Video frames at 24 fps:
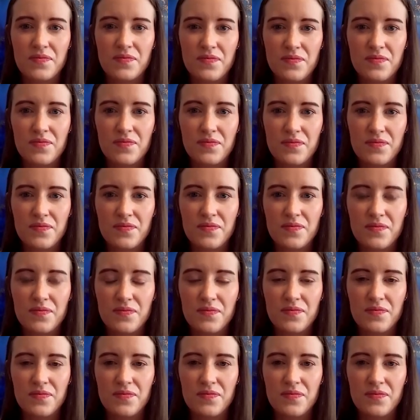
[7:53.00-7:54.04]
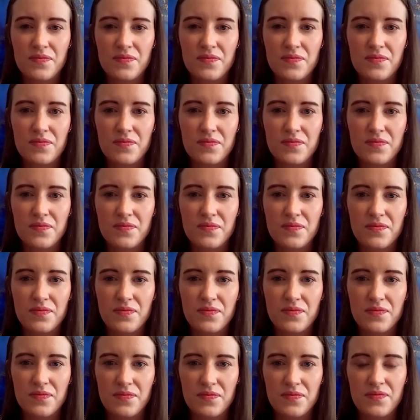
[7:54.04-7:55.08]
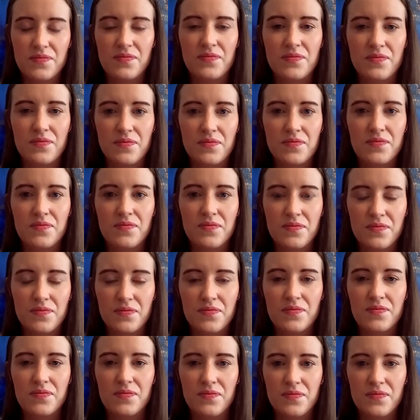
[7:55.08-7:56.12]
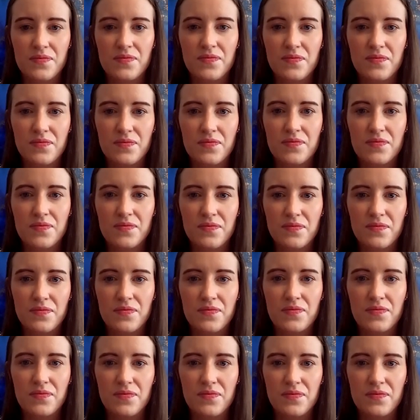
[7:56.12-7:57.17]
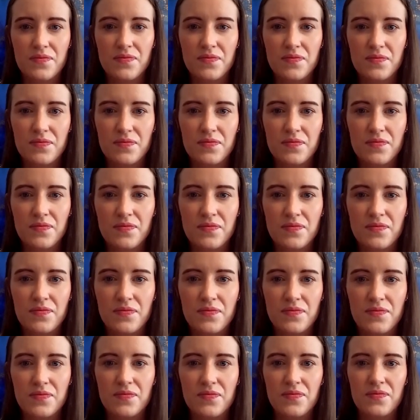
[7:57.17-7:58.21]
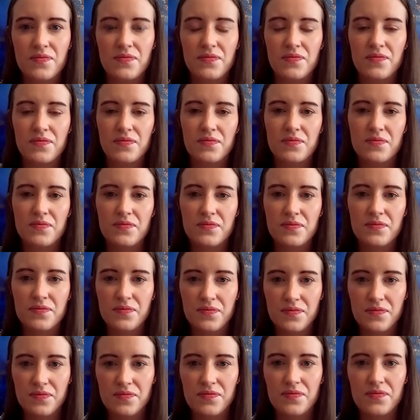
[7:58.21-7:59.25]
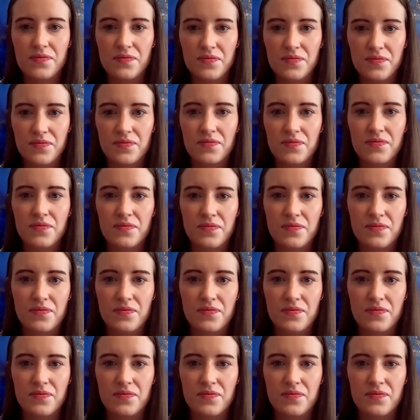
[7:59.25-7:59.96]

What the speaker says: (silent)